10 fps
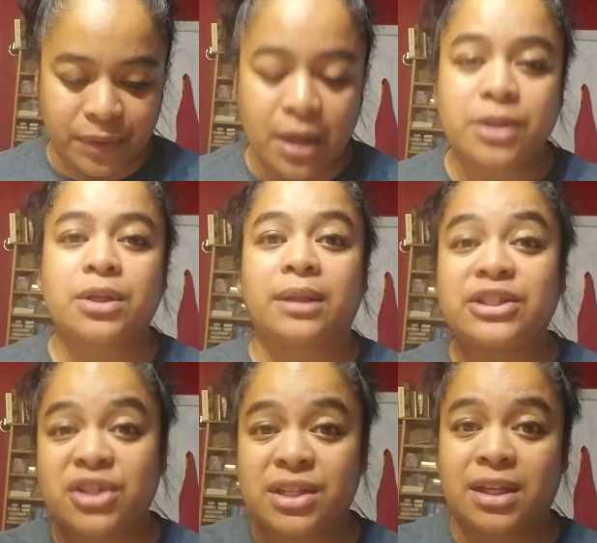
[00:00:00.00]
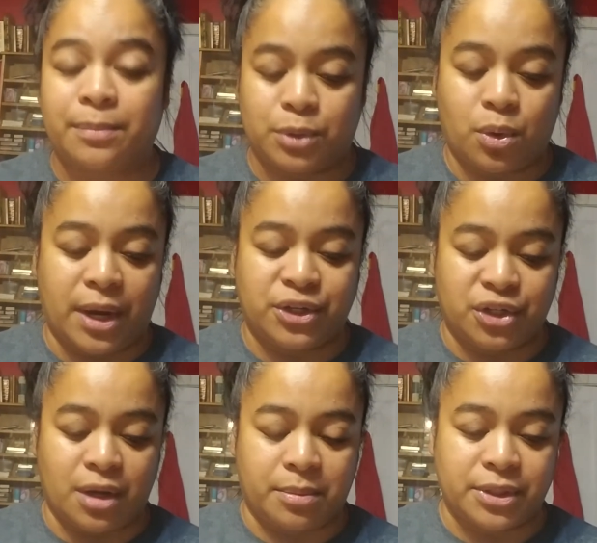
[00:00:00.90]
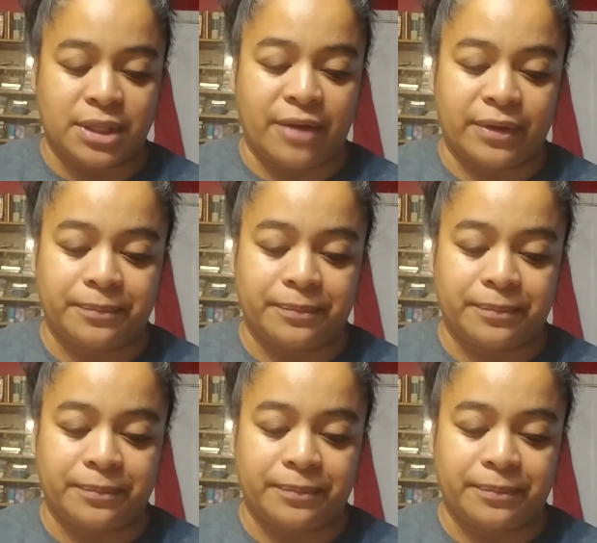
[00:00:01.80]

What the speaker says: So let's just skip to question number 7.